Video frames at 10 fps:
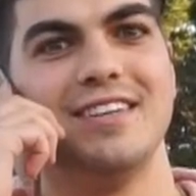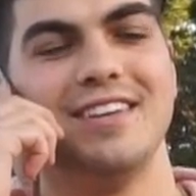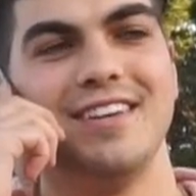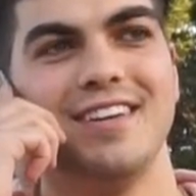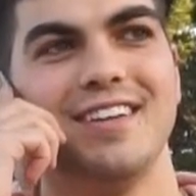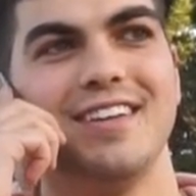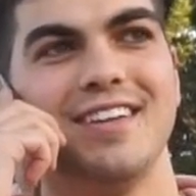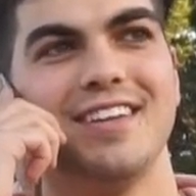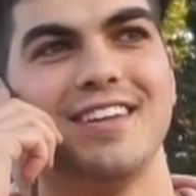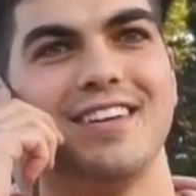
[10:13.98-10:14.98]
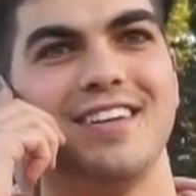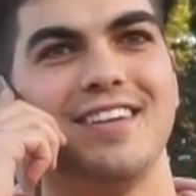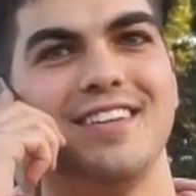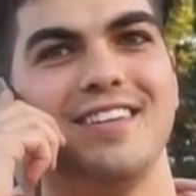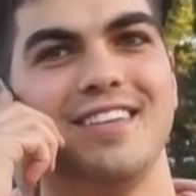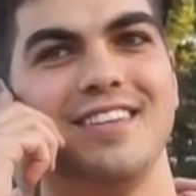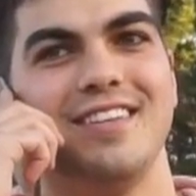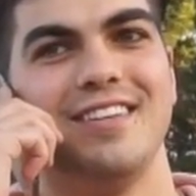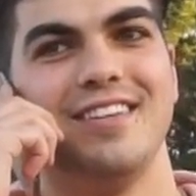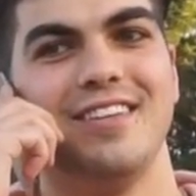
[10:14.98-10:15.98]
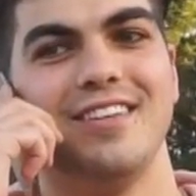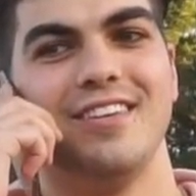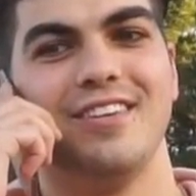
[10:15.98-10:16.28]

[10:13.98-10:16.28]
(no one is talking)